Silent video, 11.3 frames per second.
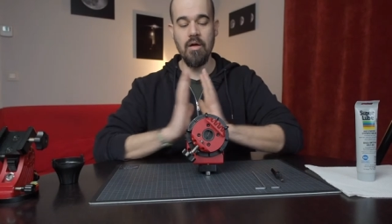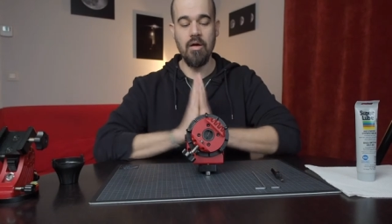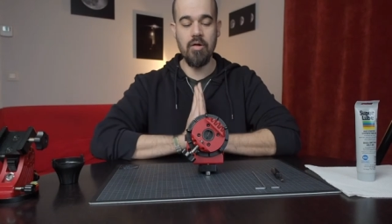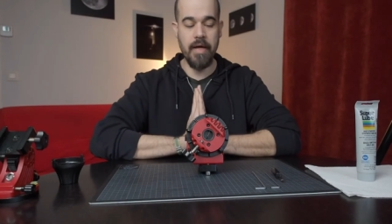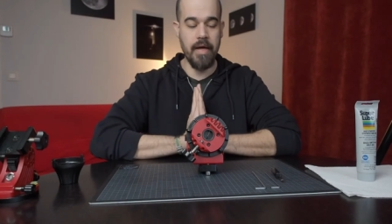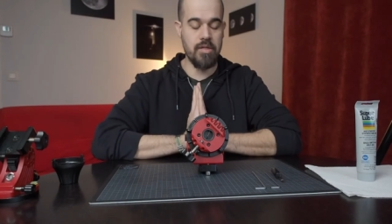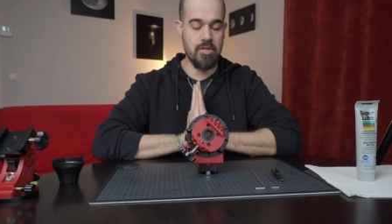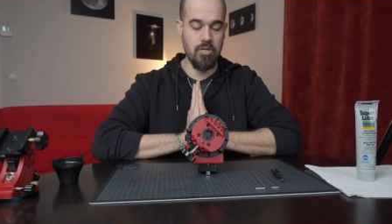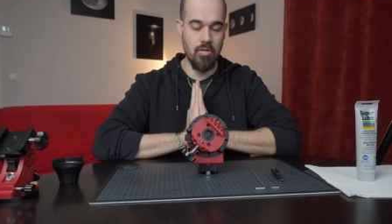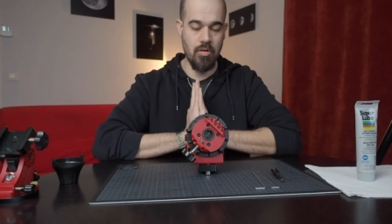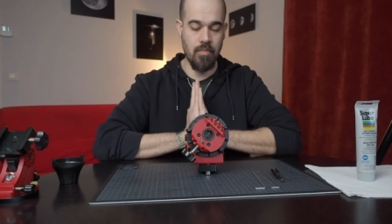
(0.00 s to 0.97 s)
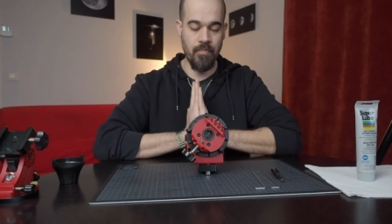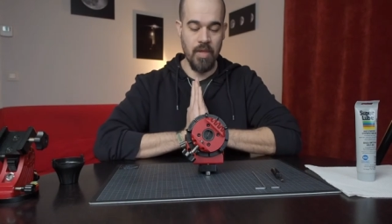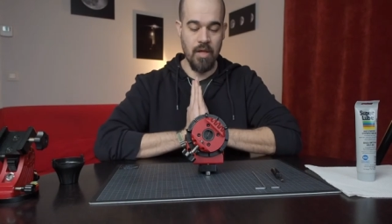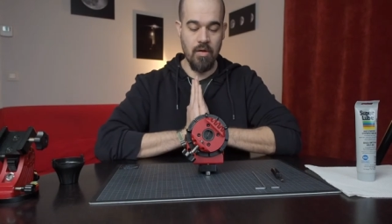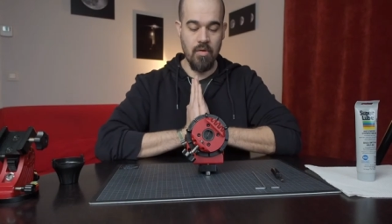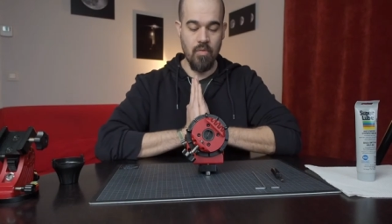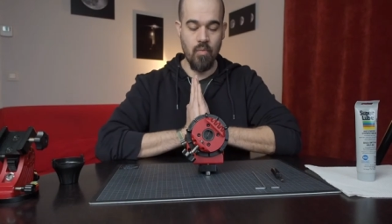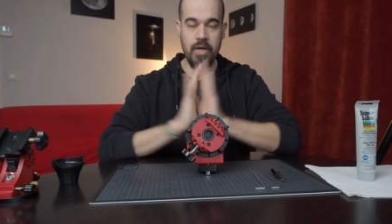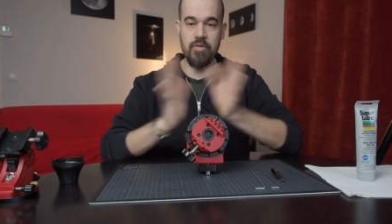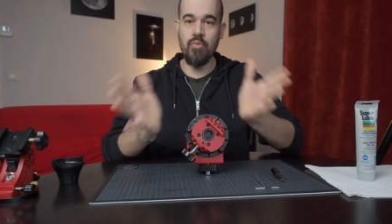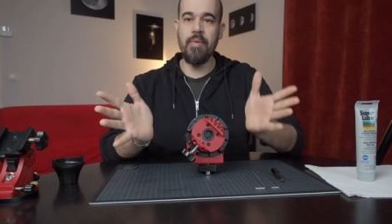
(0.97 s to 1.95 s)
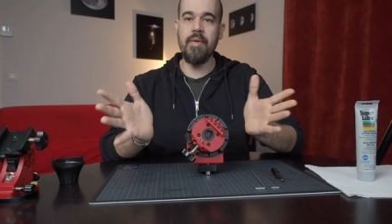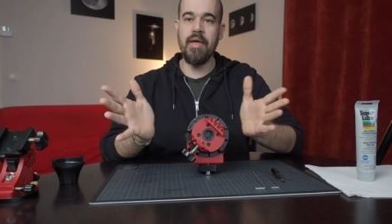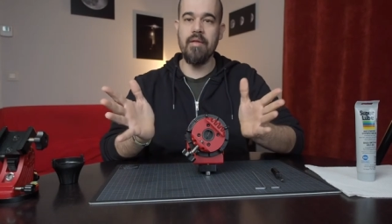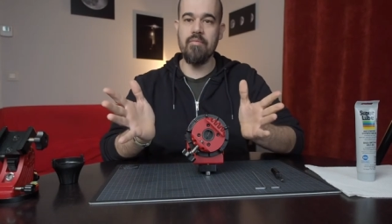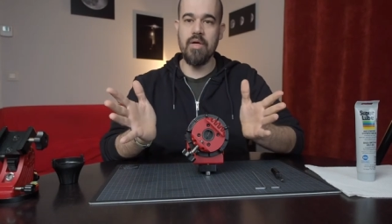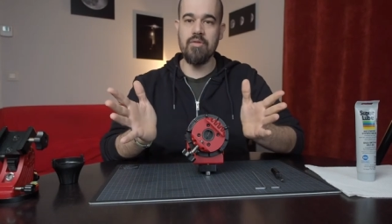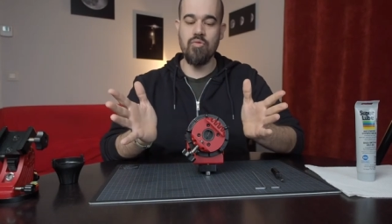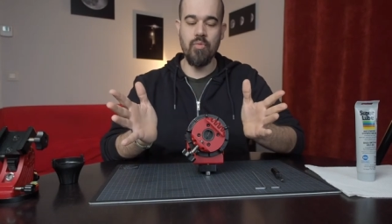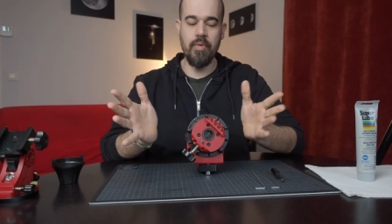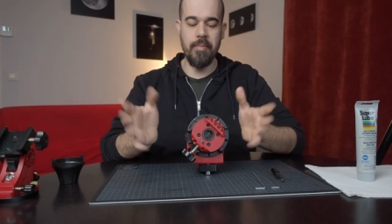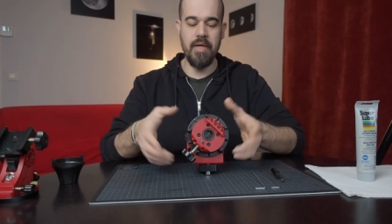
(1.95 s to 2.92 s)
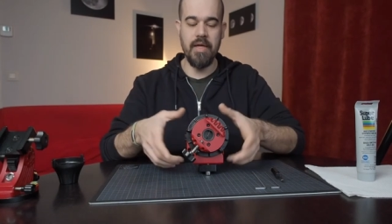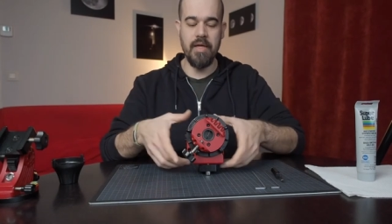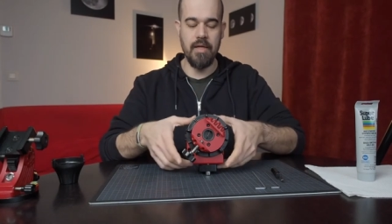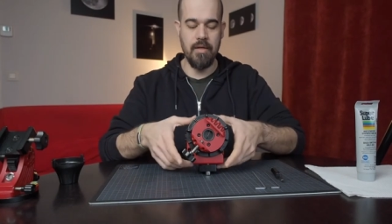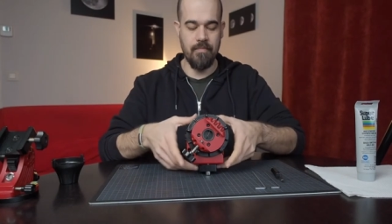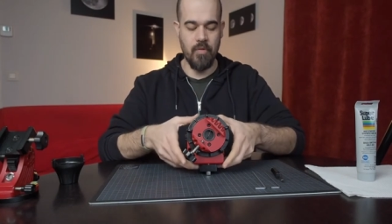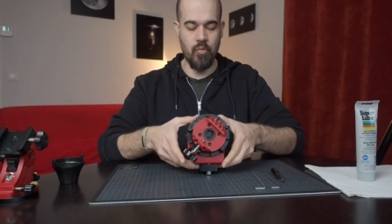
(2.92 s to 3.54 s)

Okay, so where do we where do we begin?